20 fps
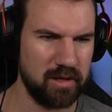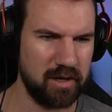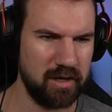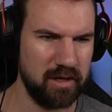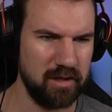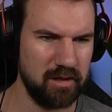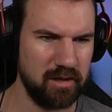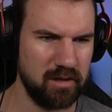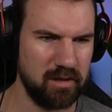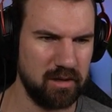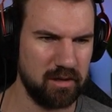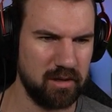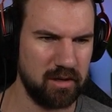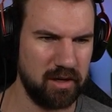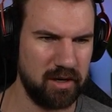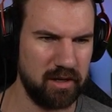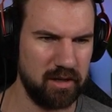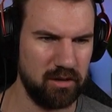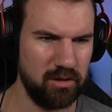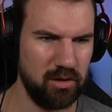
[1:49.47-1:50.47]
Can I
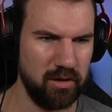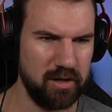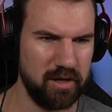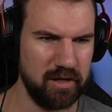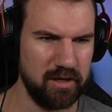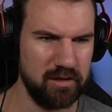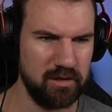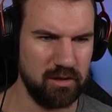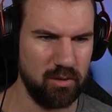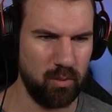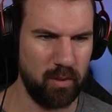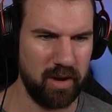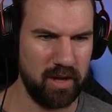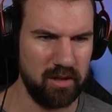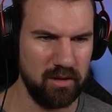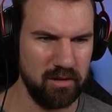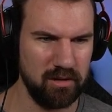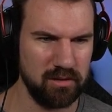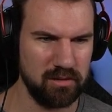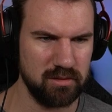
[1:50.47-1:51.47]
can I look into the
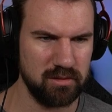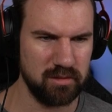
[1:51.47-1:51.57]
well?